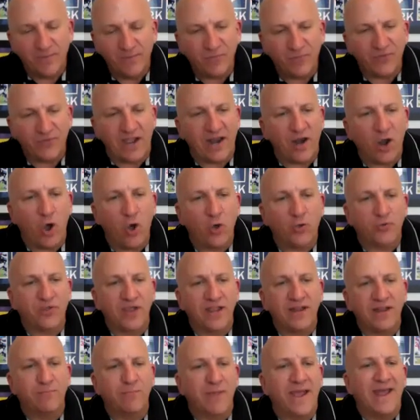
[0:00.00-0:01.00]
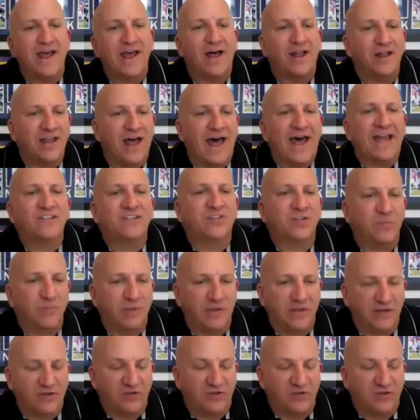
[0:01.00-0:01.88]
that whole thing meant a lot to me.